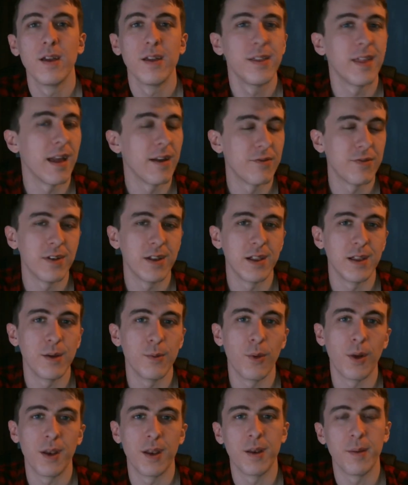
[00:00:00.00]
Definitely
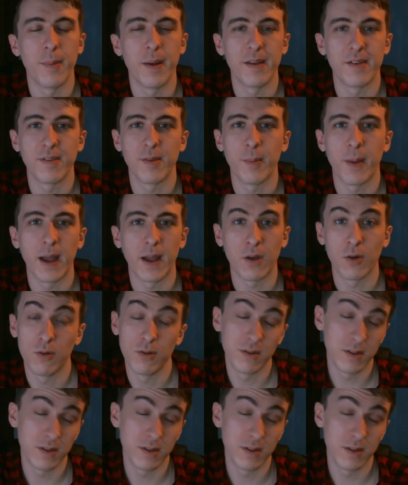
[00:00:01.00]
one of the best tobacco,